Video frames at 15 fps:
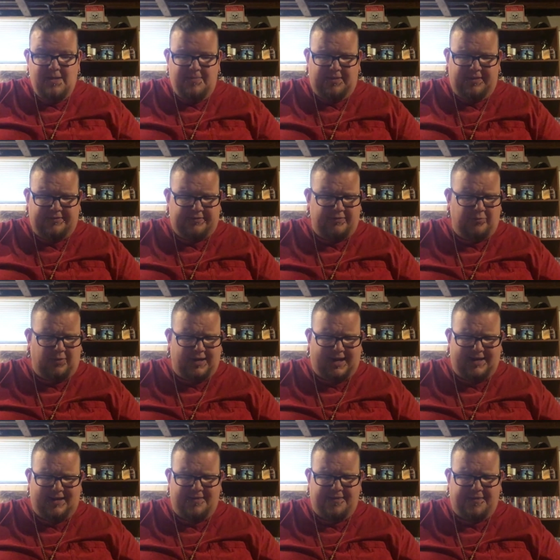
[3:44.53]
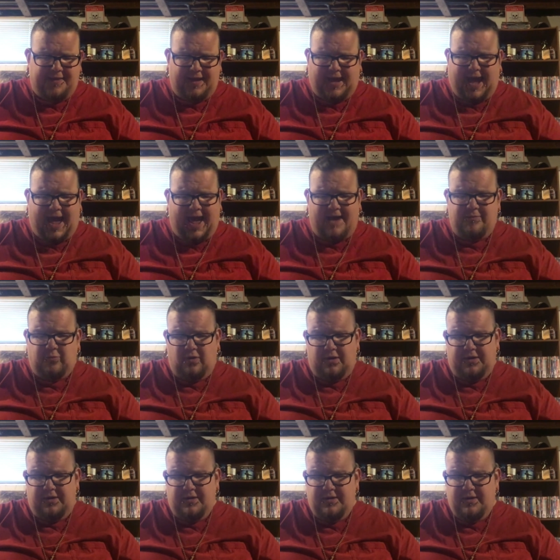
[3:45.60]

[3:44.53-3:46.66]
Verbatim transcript: But this is one I didn't think had one.